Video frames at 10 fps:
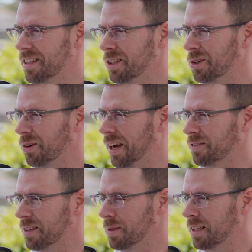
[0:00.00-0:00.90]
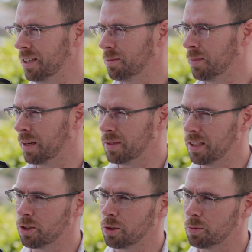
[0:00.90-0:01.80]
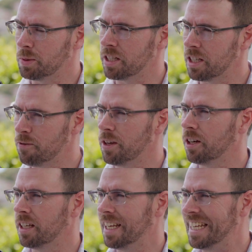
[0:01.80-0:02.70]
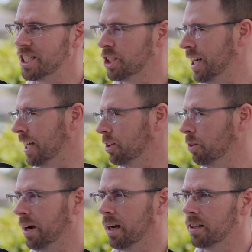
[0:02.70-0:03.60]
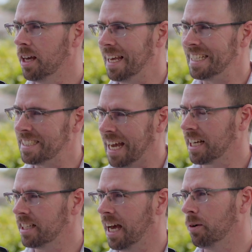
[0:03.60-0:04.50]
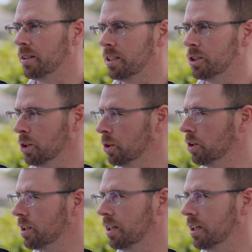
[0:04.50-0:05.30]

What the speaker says: you don't have to be maybe so specific in each channel around exactly how it needs to look.